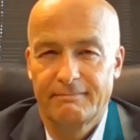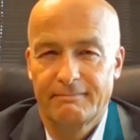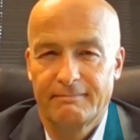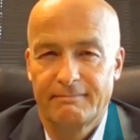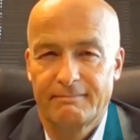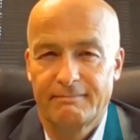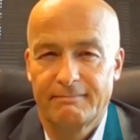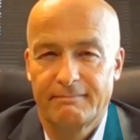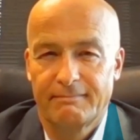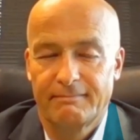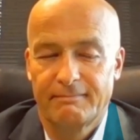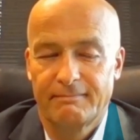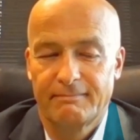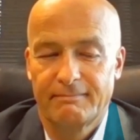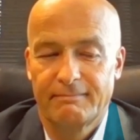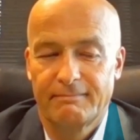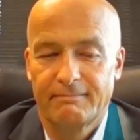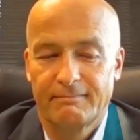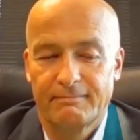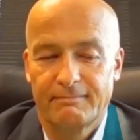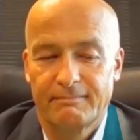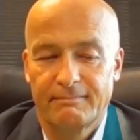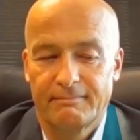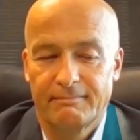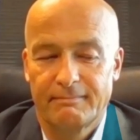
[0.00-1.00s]

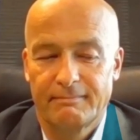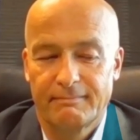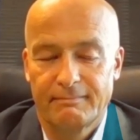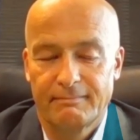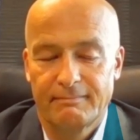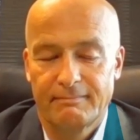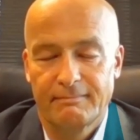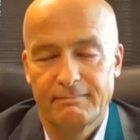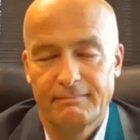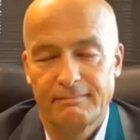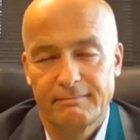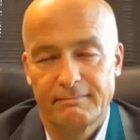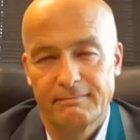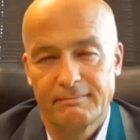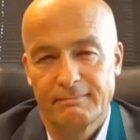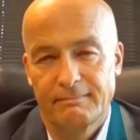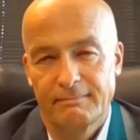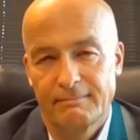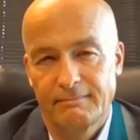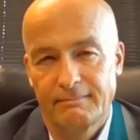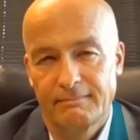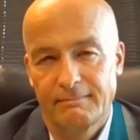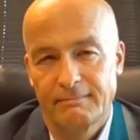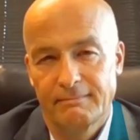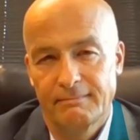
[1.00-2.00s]

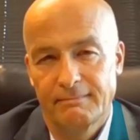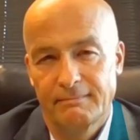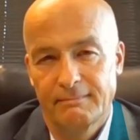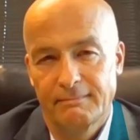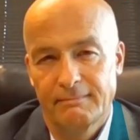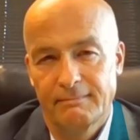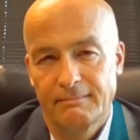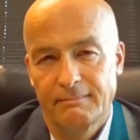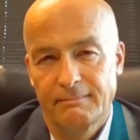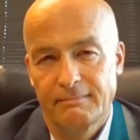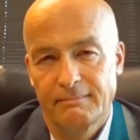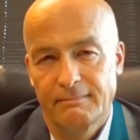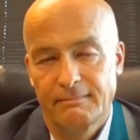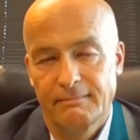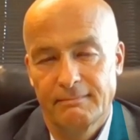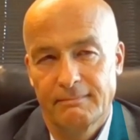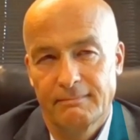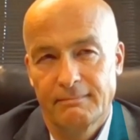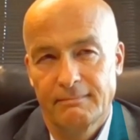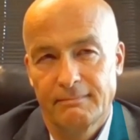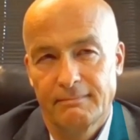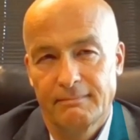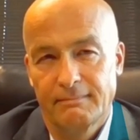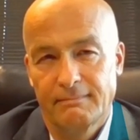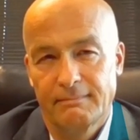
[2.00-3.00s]

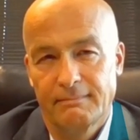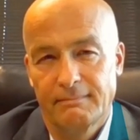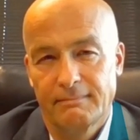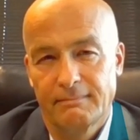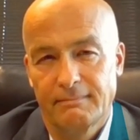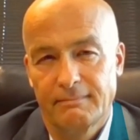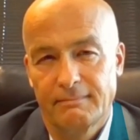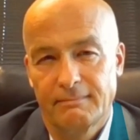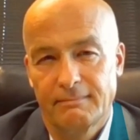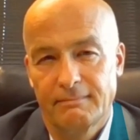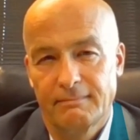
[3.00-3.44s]
(not speaking)